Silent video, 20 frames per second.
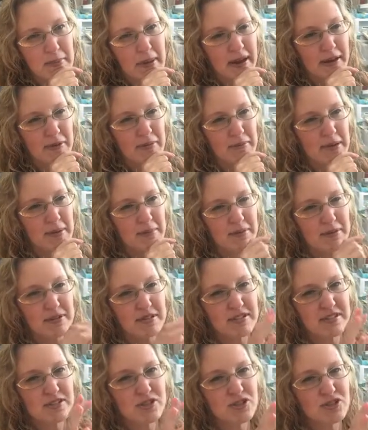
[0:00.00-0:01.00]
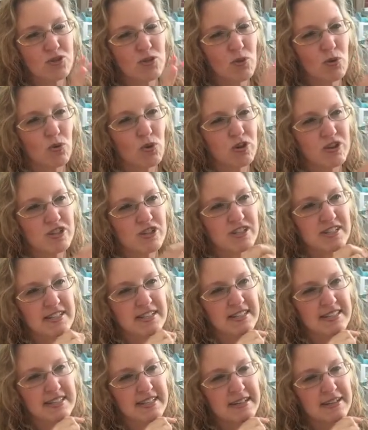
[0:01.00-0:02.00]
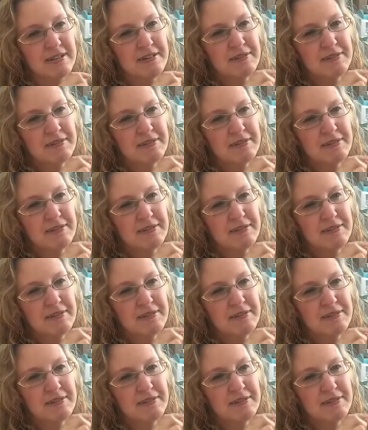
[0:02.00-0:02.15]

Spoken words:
pattern paper is just gorgeous.